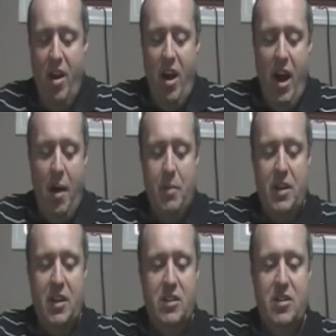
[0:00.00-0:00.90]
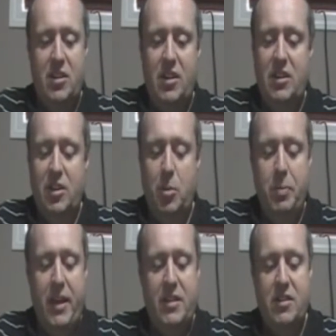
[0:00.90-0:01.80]
And it's a little
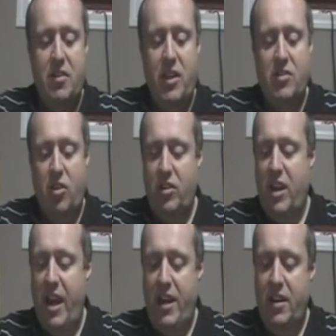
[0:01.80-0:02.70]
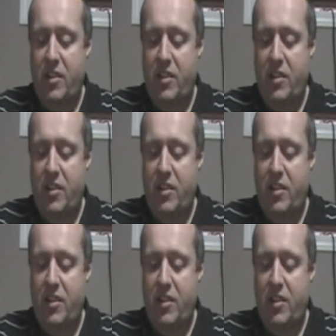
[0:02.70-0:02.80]
place there that's online